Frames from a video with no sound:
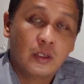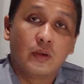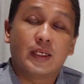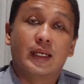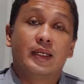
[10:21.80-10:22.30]

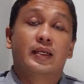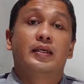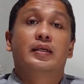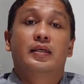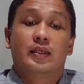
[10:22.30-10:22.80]
Okay,
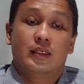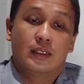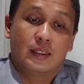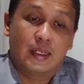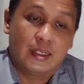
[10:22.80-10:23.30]

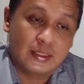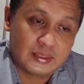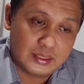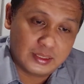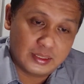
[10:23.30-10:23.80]
that is
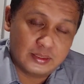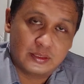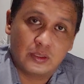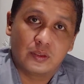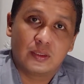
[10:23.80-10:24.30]
a
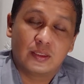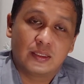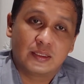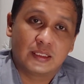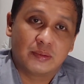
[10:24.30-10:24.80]
short
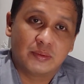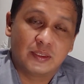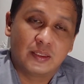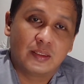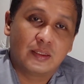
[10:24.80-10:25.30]

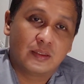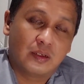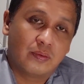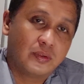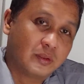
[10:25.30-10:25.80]
description
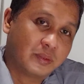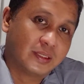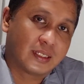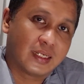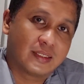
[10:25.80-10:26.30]
of human
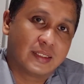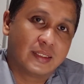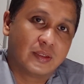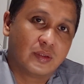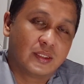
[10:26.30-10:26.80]
rights in
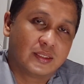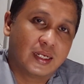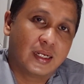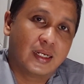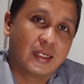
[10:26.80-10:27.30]

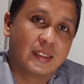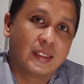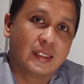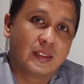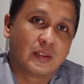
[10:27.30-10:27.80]
Indonesia and
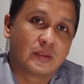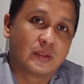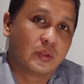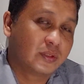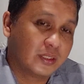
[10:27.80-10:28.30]
in the
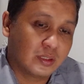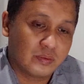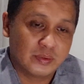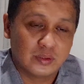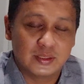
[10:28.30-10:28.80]
Constitution
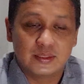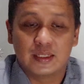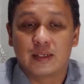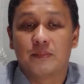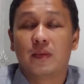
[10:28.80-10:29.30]
of Indonesia.
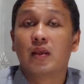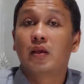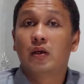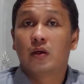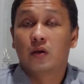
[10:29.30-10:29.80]

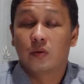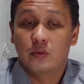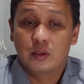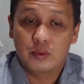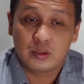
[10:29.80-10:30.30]

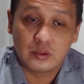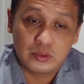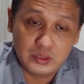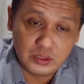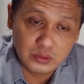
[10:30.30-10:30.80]
We will
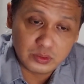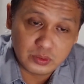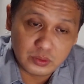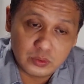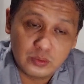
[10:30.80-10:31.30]
continue
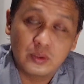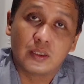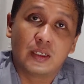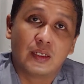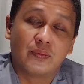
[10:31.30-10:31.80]
to
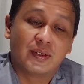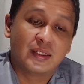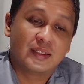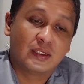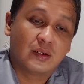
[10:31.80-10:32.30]
the
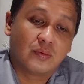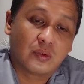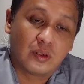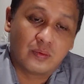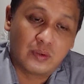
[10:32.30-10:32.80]
definition of
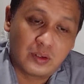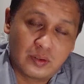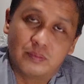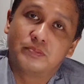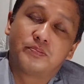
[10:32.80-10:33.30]
rule of
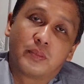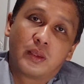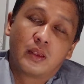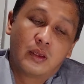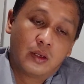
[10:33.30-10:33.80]
law.
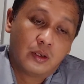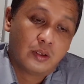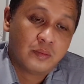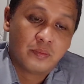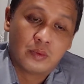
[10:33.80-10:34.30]

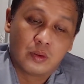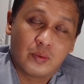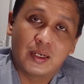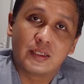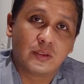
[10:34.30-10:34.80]

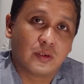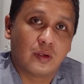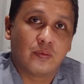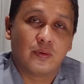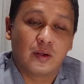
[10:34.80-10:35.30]
What is rule
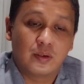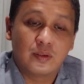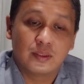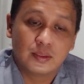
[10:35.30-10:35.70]
of law?